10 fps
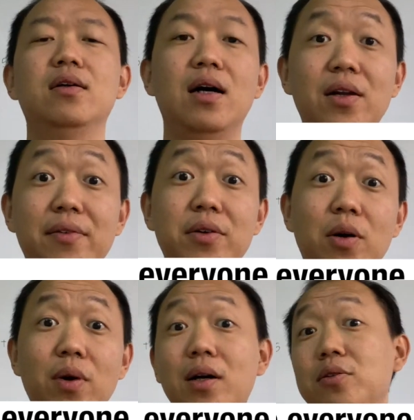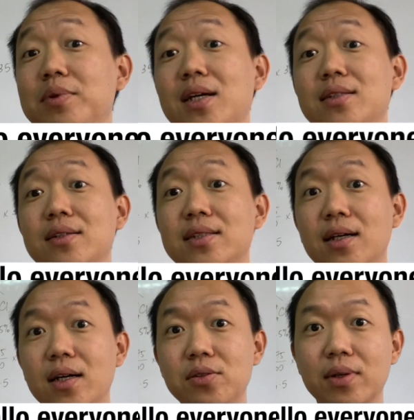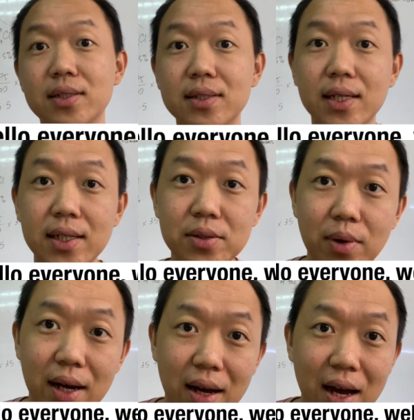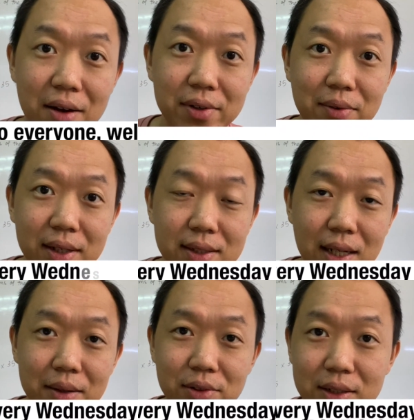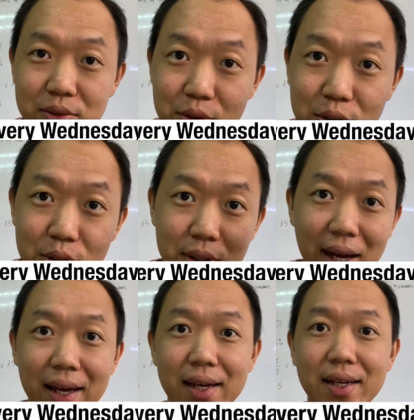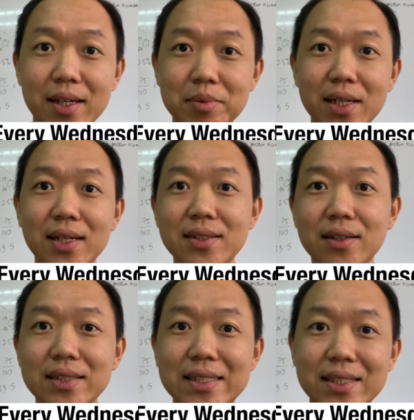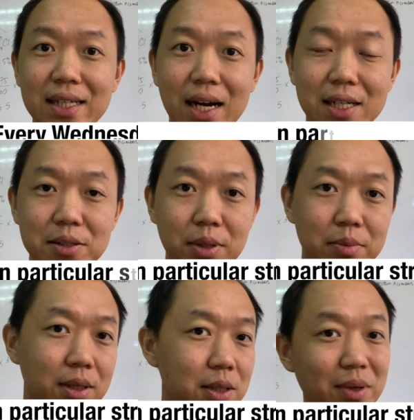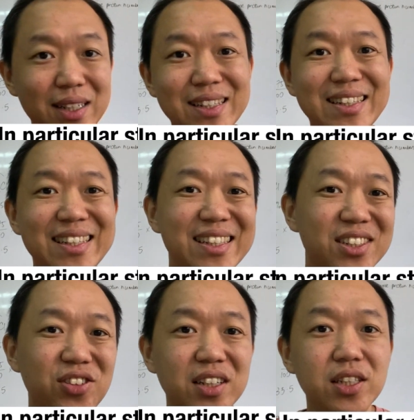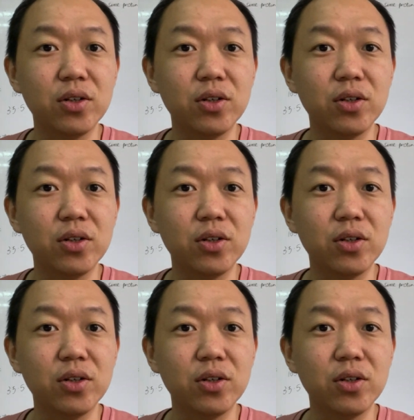Hello everyone, welcome to PSLE Science Wednesdays where every Wednesday I try to do a PSLE science paper, particularly the structured